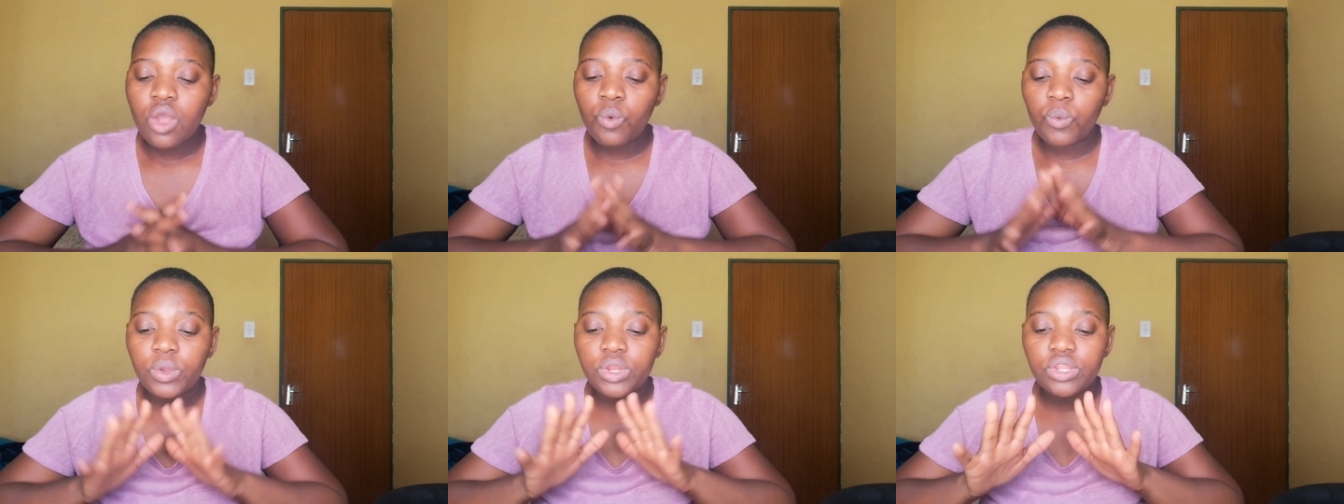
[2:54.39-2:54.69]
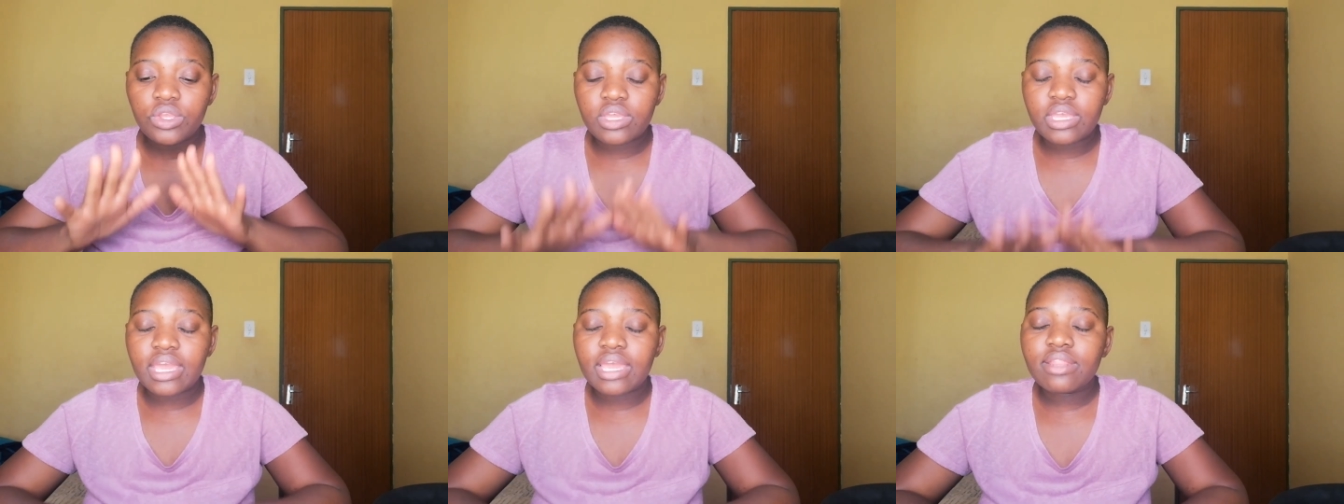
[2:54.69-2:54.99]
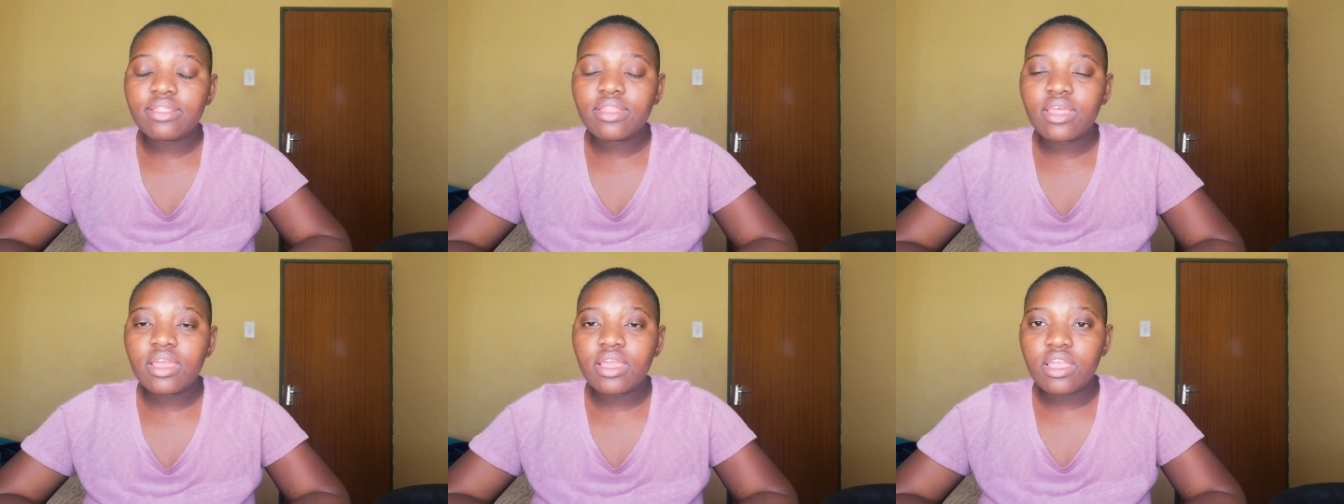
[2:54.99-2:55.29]
When you
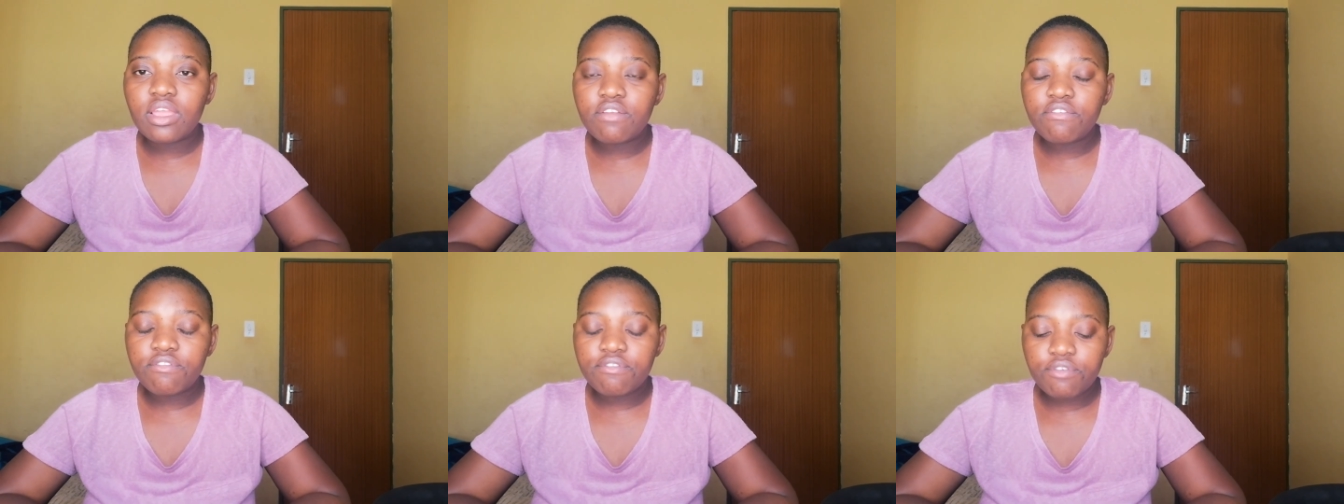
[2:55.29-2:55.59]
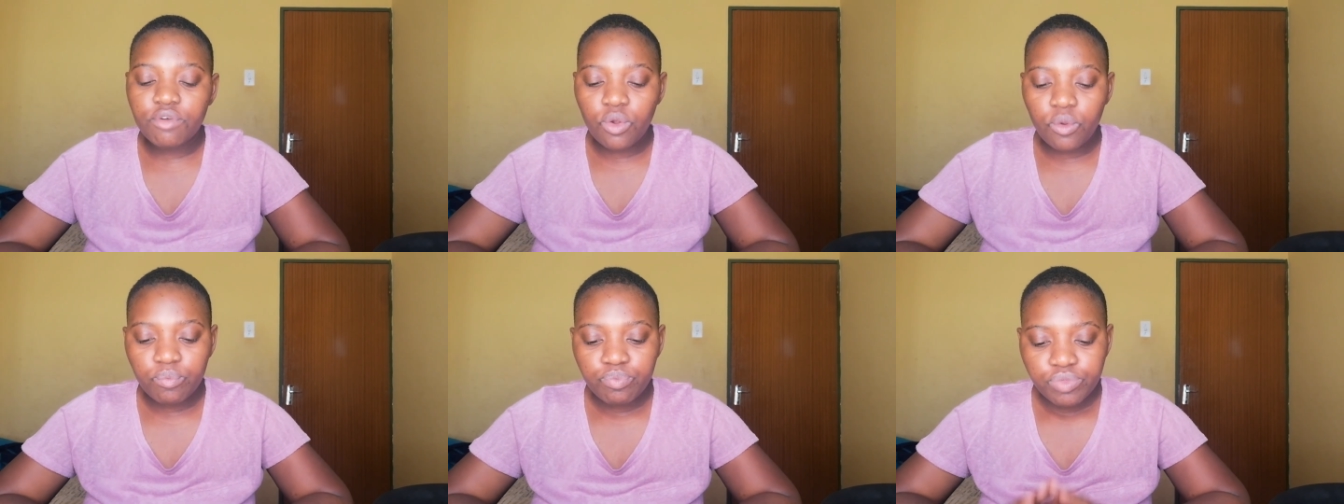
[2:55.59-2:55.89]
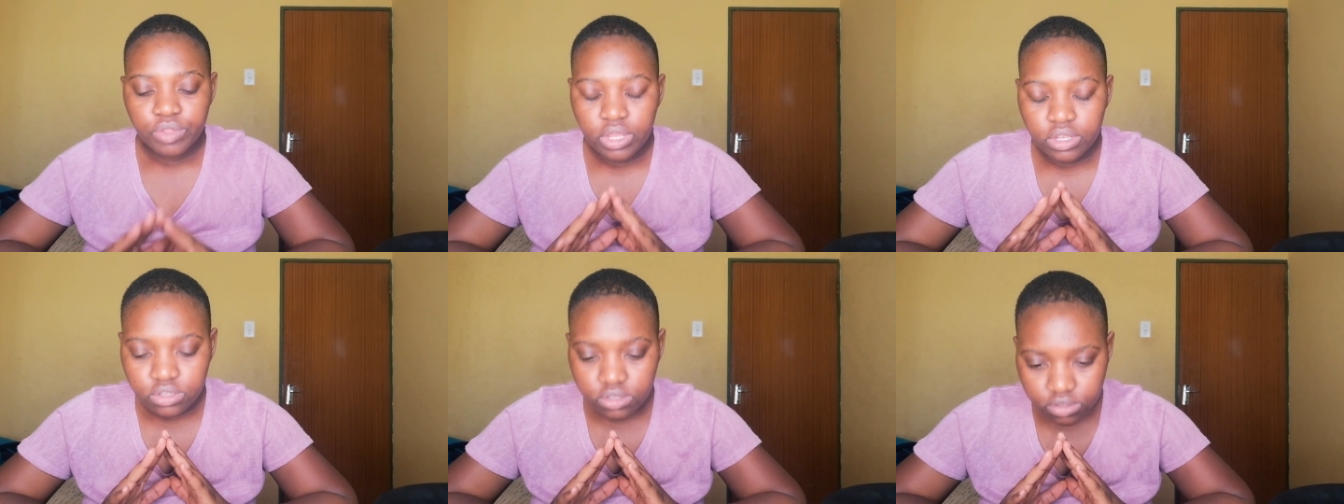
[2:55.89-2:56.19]
get the info,
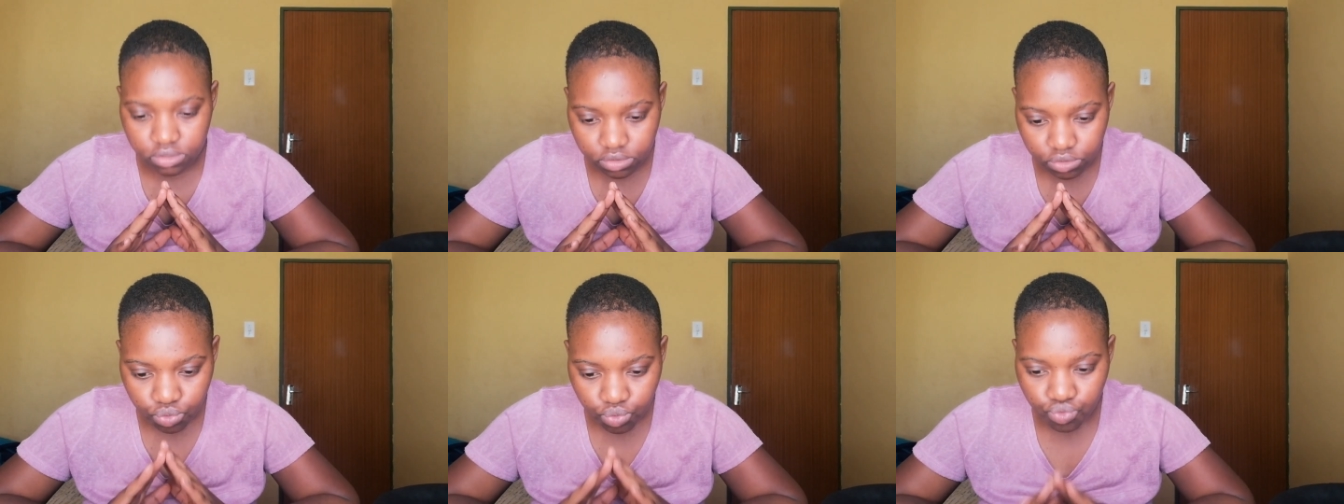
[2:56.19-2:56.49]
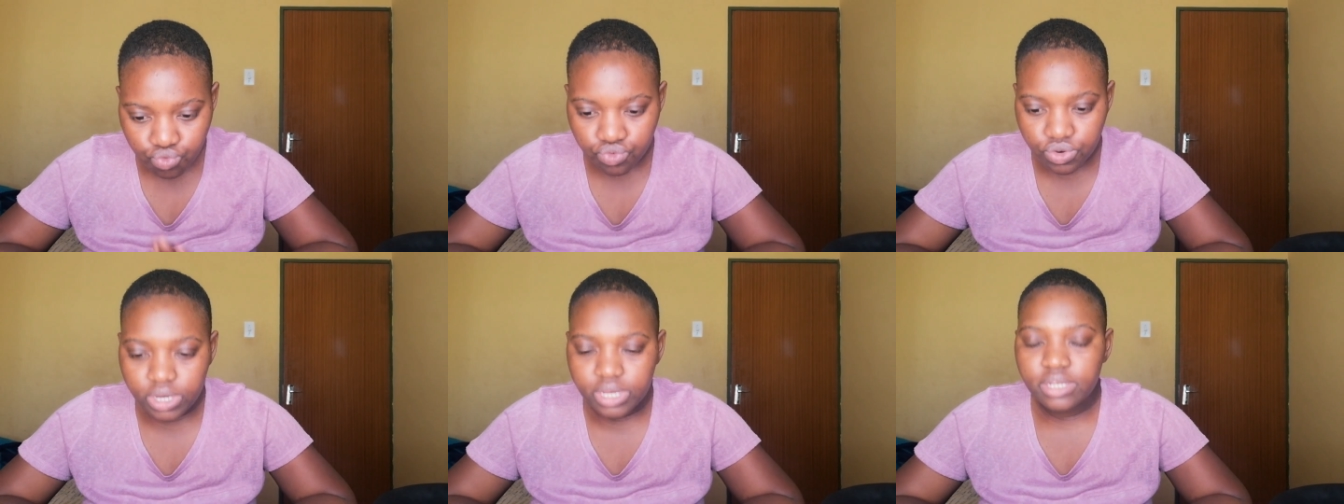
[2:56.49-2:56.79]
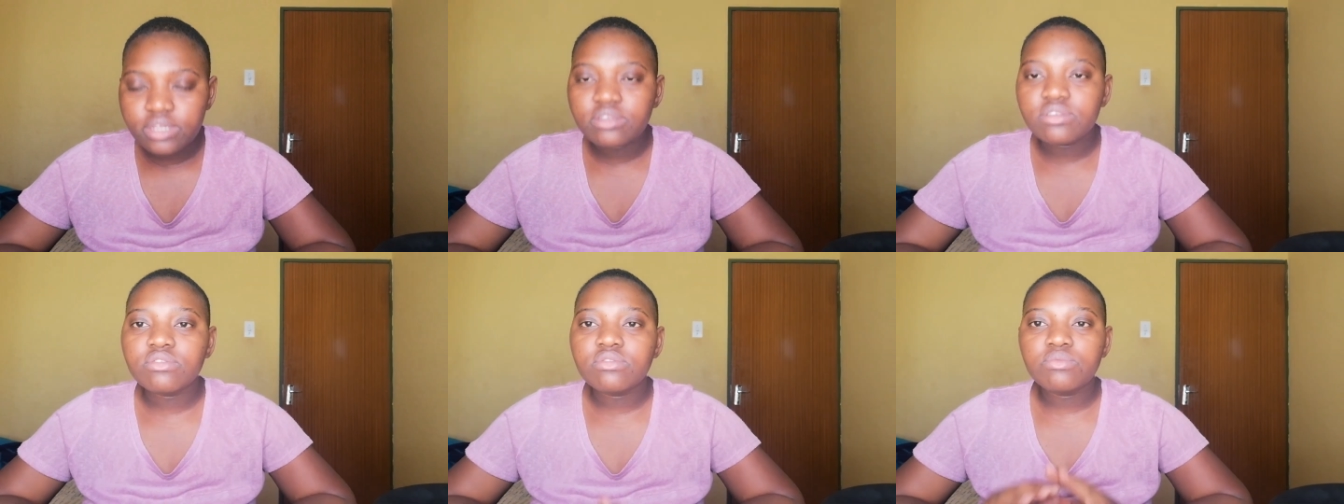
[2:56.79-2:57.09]
just read.